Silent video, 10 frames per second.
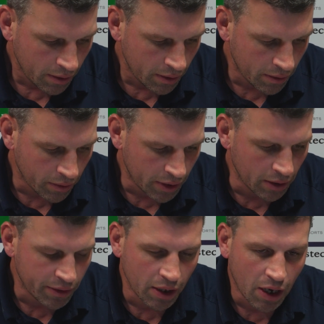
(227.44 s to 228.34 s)

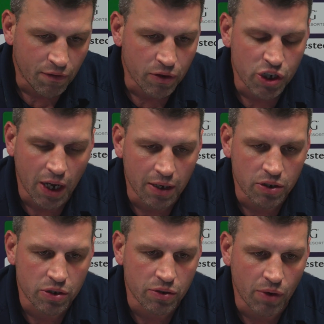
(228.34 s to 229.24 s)
They'll offer
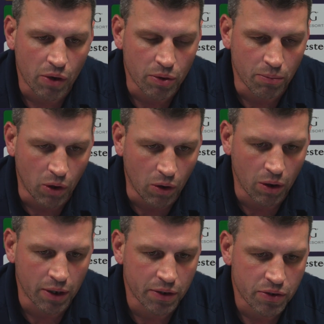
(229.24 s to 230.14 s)
challenges around the
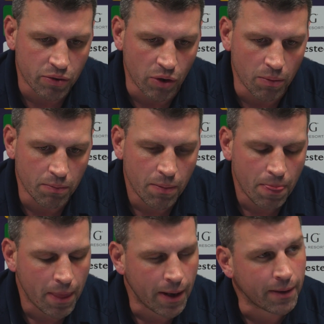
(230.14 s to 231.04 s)
maul and the scrum,
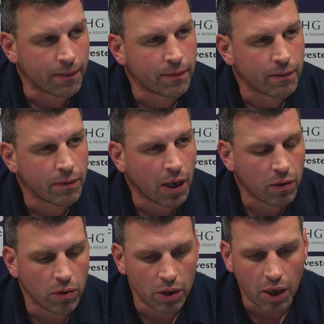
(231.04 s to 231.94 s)
and not
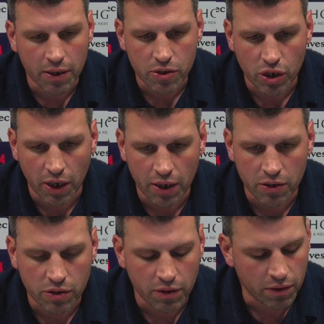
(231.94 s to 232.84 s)
a whole lot has
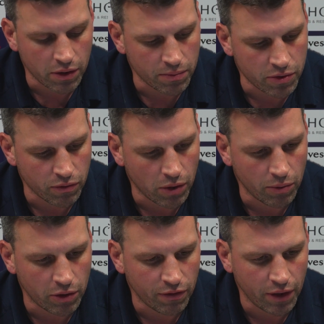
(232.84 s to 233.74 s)
changed in terms of
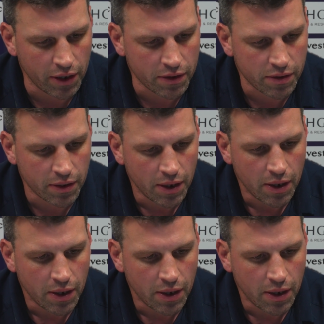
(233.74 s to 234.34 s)
what we'll face.